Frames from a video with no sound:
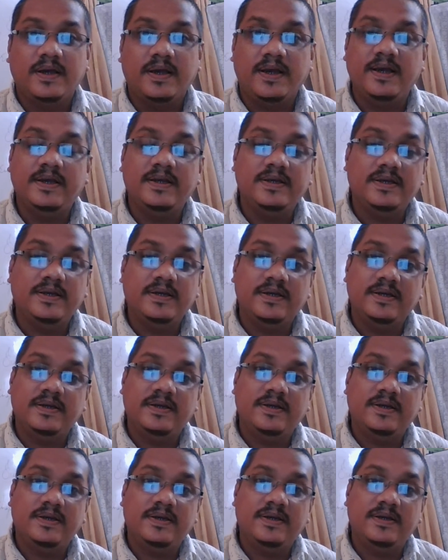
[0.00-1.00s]
in
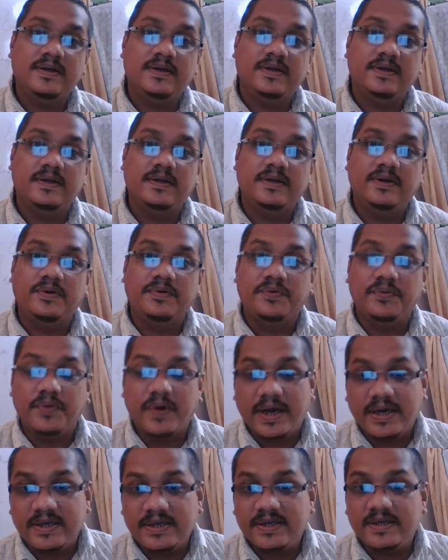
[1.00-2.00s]

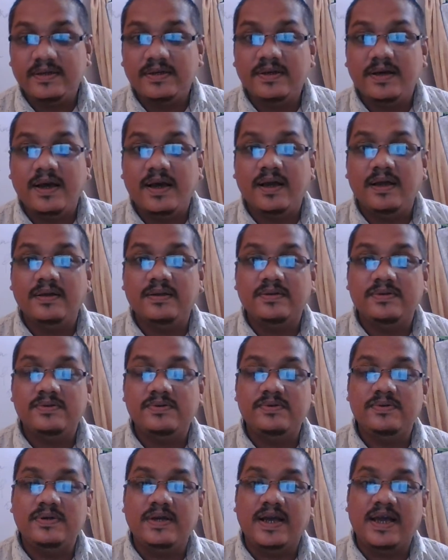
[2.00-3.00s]
writing the
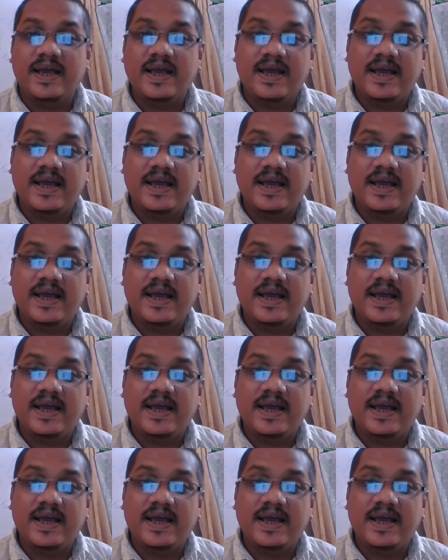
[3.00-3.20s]
answer